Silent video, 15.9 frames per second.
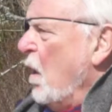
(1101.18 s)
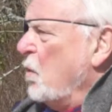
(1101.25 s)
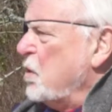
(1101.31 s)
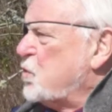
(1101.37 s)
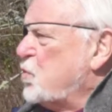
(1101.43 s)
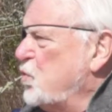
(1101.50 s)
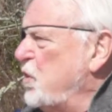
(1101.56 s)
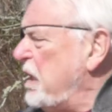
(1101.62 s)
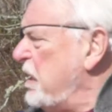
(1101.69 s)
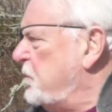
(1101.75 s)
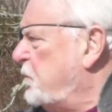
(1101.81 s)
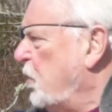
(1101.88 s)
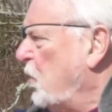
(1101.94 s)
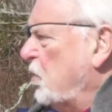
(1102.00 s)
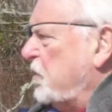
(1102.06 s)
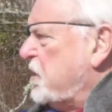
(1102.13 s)
What's really
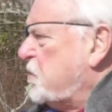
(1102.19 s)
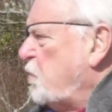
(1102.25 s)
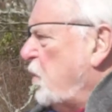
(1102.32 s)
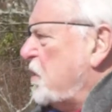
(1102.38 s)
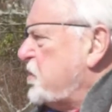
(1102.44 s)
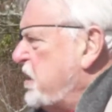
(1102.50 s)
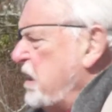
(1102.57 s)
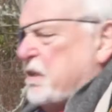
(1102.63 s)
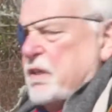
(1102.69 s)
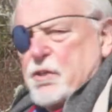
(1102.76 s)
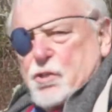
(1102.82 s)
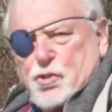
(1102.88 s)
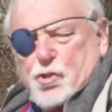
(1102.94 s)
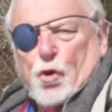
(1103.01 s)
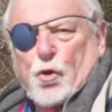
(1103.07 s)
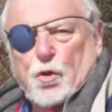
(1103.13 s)
important is what's in the
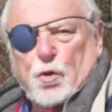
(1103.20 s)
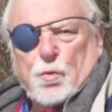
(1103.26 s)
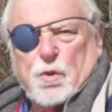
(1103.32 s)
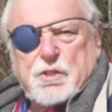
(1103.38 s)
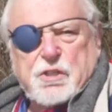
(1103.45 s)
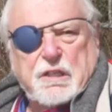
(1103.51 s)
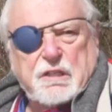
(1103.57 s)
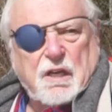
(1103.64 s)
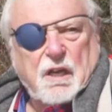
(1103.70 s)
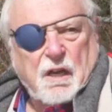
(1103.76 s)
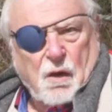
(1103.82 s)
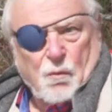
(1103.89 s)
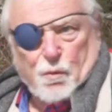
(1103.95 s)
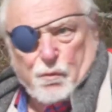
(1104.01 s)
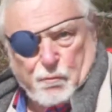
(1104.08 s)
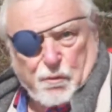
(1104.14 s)
soil, what's
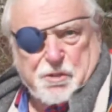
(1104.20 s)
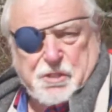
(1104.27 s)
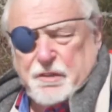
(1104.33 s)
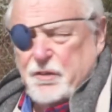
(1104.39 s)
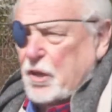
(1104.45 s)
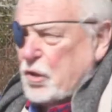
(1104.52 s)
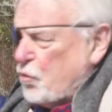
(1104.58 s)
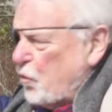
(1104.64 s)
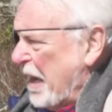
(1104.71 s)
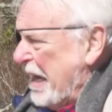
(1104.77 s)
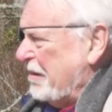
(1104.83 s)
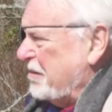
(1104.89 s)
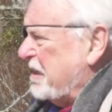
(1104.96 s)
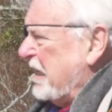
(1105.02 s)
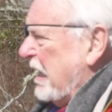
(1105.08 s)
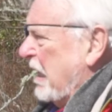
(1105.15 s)
in the
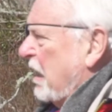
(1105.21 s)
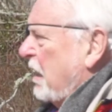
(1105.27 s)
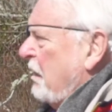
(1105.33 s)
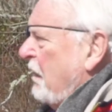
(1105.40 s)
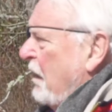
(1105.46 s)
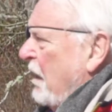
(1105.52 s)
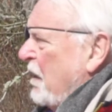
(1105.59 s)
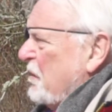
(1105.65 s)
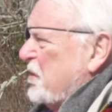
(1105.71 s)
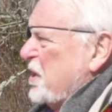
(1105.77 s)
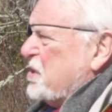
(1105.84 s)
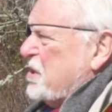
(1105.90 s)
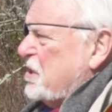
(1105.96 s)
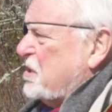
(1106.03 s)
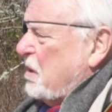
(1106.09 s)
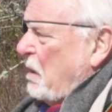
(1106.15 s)
ground here.
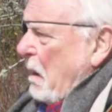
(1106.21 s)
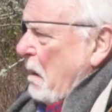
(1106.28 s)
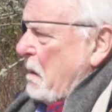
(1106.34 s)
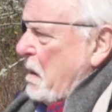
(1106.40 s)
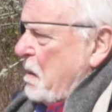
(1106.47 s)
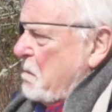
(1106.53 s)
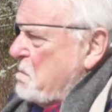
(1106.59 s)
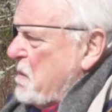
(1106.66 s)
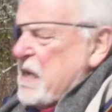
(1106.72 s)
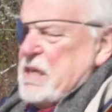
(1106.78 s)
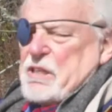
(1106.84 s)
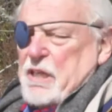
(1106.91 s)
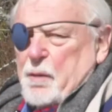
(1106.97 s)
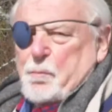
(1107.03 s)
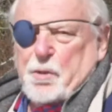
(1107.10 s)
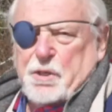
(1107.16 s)
This is
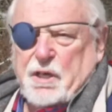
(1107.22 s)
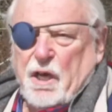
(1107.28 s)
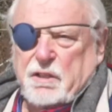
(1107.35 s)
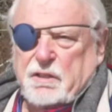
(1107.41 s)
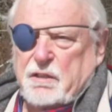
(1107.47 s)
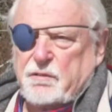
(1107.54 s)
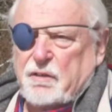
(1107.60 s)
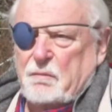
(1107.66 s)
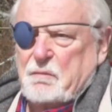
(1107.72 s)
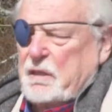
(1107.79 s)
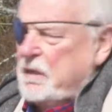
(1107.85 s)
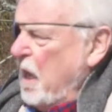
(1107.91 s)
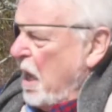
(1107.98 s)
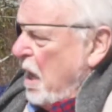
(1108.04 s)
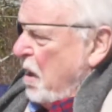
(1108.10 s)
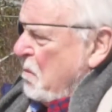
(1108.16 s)
amazingly productive. I mean,
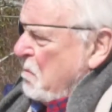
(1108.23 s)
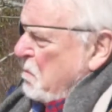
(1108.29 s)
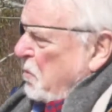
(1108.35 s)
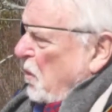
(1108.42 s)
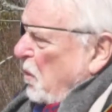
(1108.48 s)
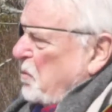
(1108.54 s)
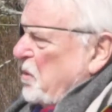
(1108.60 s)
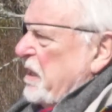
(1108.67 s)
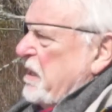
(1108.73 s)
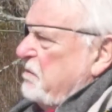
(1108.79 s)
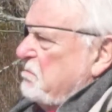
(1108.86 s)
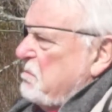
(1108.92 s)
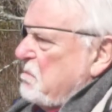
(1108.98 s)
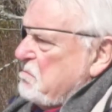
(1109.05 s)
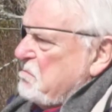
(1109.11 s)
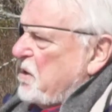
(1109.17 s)
probably
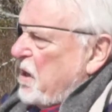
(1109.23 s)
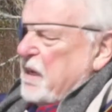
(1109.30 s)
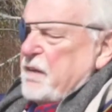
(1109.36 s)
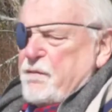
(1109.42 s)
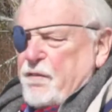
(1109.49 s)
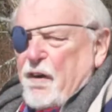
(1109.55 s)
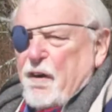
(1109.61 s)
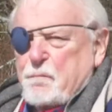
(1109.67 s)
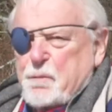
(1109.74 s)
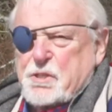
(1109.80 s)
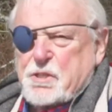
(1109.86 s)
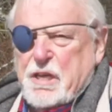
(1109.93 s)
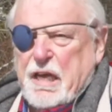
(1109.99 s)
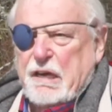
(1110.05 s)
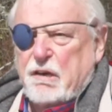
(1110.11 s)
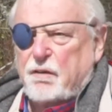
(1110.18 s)

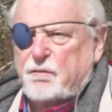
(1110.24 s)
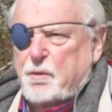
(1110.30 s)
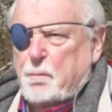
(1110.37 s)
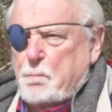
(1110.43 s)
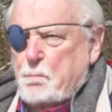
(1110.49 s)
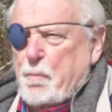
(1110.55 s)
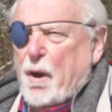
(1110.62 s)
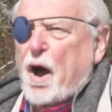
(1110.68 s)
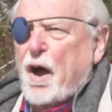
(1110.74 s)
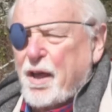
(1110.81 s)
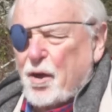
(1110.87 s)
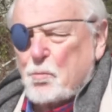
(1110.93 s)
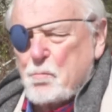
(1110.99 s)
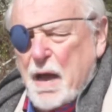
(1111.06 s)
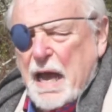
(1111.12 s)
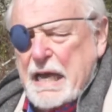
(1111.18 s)
95% of the
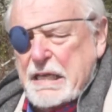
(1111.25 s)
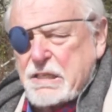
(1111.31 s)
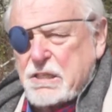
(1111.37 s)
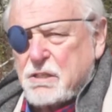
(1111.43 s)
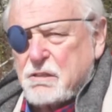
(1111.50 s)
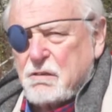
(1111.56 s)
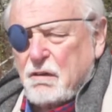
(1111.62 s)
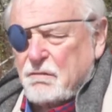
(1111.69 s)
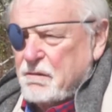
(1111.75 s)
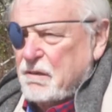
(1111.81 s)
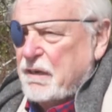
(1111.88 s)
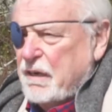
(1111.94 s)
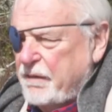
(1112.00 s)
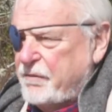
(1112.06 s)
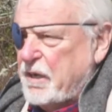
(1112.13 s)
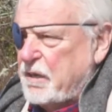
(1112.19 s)
biomass, the
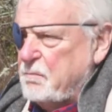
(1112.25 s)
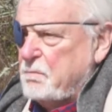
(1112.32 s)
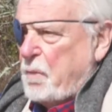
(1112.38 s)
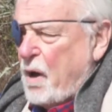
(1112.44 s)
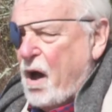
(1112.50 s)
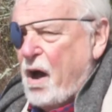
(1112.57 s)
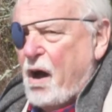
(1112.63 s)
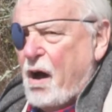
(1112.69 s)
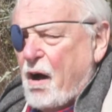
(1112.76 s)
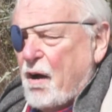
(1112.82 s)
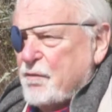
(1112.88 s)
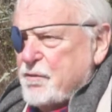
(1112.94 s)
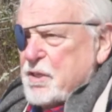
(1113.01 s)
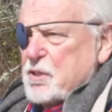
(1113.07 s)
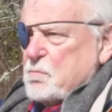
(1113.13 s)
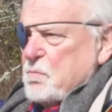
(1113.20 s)
living part
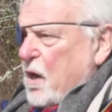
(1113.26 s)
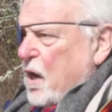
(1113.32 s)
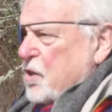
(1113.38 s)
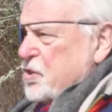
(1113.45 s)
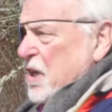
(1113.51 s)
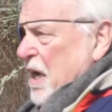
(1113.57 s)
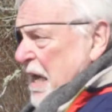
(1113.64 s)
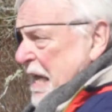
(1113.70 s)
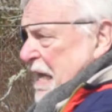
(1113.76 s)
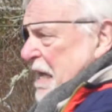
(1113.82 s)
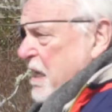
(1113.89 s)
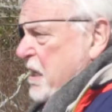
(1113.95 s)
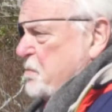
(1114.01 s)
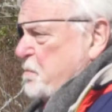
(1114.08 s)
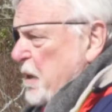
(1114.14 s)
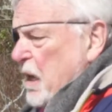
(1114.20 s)
of this marsh,
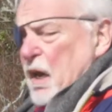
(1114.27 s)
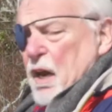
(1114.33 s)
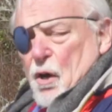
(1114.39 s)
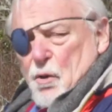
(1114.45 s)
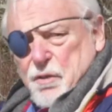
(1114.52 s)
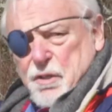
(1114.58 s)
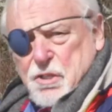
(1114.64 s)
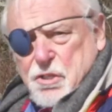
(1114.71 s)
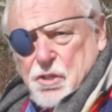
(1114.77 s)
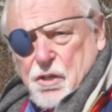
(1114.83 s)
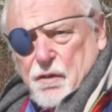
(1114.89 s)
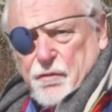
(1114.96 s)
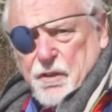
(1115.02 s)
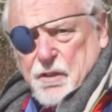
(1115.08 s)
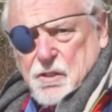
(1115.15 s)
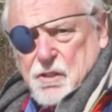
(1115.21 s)
is below the
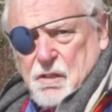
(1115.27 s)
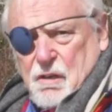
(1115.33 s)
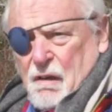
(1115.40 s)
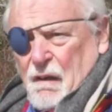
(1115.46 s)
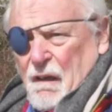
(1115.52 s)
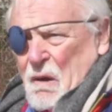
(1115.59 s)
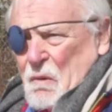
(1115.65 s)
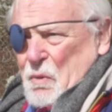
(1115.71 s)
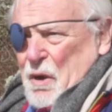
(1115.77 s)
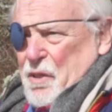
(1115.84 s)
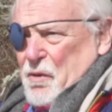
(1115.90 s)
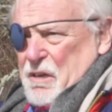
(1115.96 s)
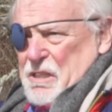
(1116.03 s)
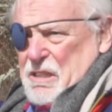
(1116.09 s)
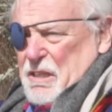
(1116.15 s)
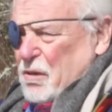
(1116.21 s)
surface,
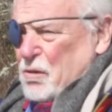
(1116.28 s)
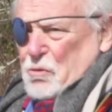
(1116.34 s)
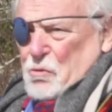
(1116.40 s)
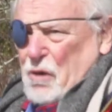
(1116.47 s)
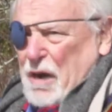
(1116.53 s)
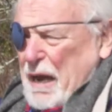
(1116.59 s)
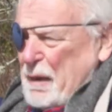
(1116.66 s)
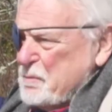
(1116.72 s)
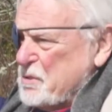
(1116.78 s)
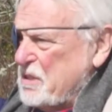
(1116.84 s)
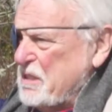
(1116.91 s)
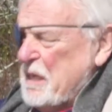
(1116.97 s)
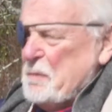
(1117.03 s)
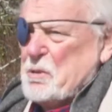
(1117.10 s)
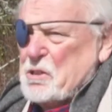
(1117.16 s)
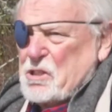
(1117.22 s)
whether it's little crabs,
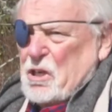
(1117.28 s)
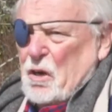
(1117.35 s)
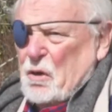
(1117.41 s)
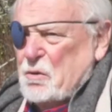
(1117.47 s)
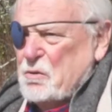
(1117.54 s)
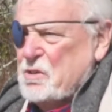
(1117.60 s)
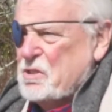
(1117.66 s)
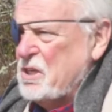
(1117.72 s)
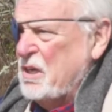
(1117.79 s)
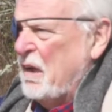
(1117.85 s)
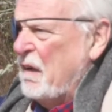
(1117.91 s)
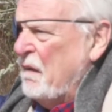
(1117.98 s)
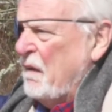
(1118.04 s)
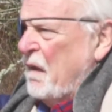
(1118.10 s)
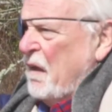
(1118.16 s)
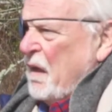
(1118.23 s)
nematodes,
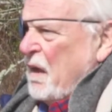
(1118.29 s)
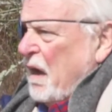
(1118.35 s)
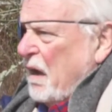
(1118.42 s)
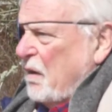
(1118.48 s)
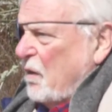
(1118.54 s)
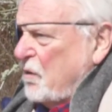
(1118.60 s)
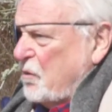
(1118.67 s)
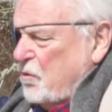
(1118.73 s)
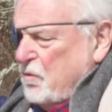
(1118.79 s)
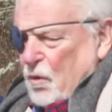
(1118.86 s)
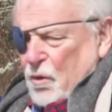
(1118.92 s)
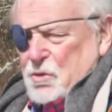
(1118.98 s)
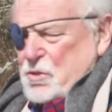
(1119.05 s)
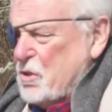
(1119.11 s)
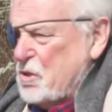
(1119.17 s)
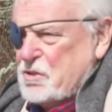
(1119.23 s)

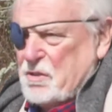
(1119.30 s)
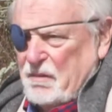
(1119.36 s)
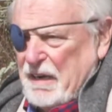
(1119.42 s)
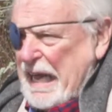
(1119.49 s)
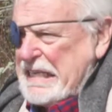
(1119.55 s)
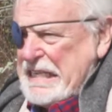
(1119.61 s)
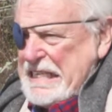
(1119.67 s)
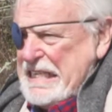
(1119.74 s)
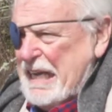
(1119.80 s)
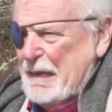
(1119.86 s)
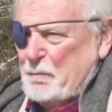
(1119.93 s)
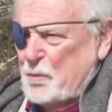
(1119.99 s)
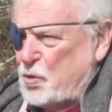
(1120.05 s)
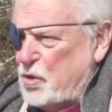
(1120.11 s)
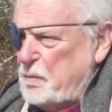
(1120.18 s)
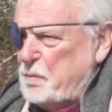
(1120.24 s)
all sorts of Latin
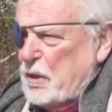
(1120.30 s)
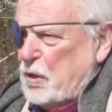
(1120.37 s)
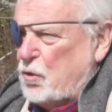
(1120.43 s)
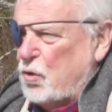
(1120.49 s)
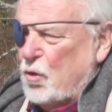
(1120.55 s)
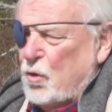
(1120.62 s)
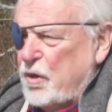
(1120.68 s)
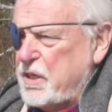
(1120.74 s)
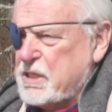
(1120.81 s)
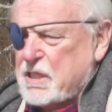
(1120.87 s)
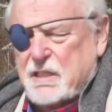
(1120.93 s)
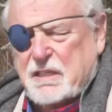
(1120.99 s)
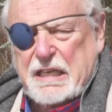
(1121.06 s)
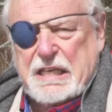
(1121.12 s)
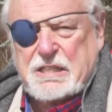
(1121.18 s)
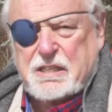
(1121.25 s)
named creepy crawlies
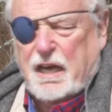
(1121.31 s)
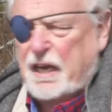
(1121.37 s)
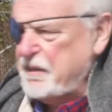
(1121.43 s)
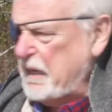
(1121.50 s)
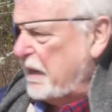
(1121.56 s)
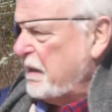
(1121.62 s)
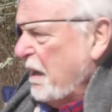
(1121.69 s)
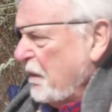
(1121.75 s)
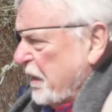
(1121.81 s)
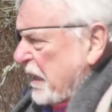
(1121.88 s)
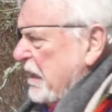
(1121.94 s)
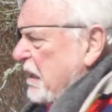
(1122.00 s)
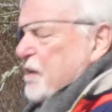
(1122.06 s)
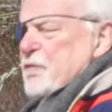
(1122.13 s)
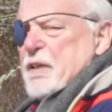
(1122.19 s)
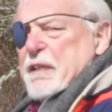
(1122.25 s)
and things like that. They
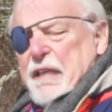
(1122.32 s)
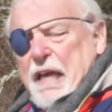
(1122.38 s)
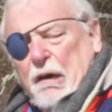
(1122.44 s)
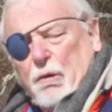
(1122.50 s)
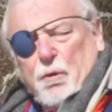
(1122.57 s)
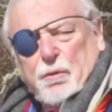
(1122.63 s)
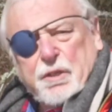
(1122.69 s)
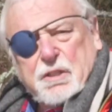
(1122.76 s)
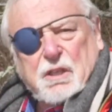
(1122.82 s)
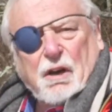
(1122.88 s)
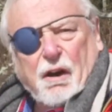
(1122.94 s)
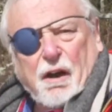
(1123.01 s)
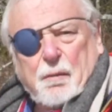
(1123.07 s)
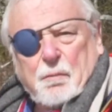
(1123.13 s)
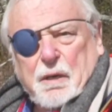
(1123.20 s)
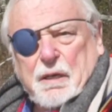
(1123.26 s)
live in there all the
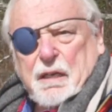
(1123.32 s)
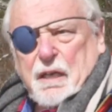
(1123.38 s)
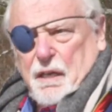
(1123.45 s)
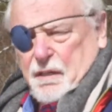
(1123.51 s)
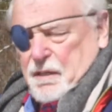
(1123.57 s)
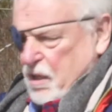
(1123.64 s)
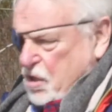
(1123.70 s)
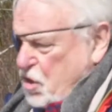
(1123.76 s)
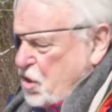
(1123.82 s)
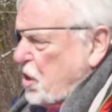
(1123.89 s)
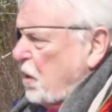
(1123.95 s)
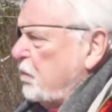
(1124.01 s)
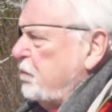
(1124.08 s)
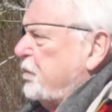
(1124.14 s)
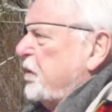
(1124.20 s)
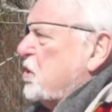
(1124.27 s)
time, and there's
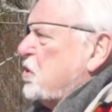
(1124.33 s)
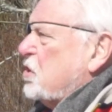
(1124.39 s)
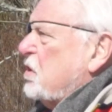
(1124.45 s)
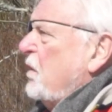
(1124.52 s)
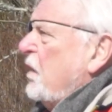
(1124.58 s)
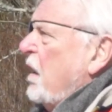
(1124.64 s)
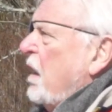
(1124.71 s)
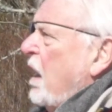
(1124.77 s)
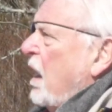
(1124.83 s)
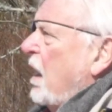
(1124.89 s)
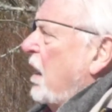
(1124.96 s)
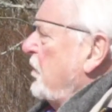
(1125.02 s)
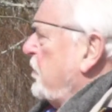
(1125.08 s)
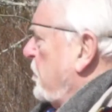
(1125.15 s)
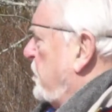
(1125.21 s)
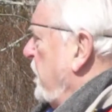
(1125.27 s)
shellfish.
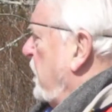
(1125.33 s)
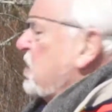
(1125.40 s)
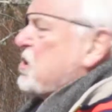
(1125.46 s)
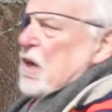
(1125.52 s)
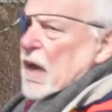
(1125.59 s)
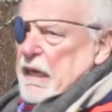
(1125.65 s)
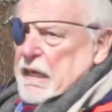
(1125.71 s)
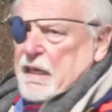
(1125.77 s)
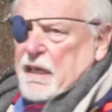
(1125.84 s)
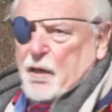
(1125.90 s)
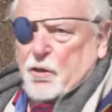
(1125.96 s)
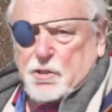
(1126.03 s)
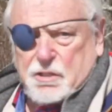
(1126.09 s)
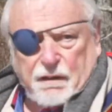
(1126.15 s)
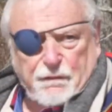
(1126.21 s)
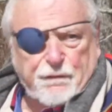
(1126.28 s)
The birds like it here
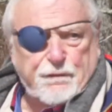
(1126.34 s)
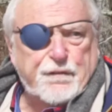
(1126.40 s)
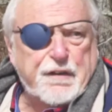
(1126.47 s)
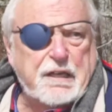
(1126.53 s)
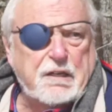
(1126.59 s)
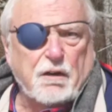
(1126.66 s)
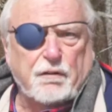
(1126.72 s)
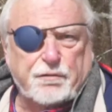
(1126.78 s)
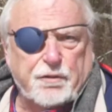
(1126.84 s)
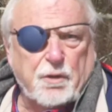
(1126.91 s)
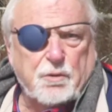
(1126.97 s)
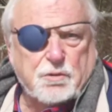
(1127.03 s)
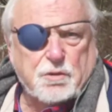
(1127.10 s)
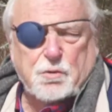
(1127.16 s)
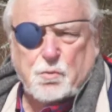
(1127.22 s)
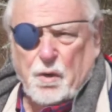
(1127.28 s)
because they feed off
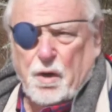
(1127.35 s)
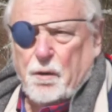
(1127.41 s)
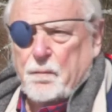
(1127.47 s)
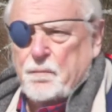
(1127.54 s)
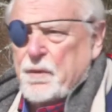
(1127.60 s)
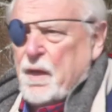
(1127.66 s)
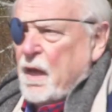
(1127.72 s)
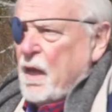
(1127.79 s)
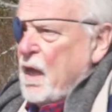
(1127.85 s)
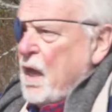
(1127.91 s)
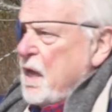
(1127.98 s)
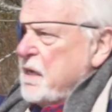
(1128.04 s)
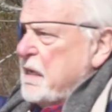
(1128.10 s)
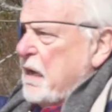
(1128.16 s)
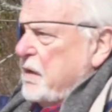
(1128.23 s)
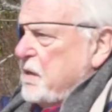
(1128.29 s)
those as well.
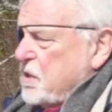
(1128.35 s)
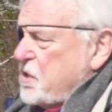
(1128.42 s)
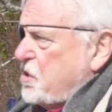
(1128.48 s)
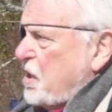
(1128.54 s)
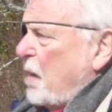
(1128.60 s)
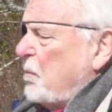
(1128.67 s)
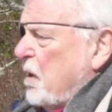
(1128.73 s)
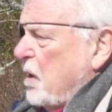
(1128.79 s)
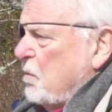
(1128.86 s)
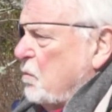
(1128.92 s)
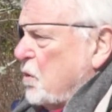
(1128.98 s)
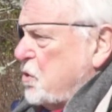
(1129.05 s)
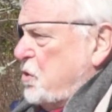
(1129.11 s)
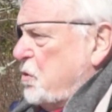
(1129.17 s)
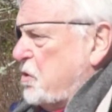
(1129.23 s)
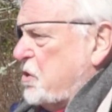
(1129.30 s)
Now in the summer,
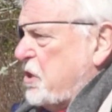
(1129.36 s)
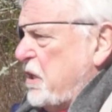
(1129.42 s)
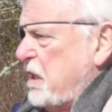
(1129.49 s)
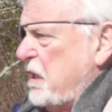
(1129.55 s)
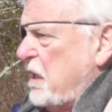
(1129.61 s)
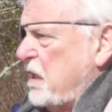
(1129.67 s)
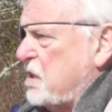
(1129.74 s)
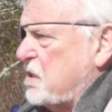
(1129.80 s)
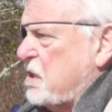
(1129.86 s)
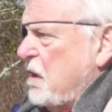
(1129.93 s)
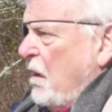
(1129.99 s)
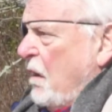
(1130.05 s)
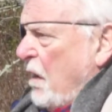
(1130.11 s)
what you see is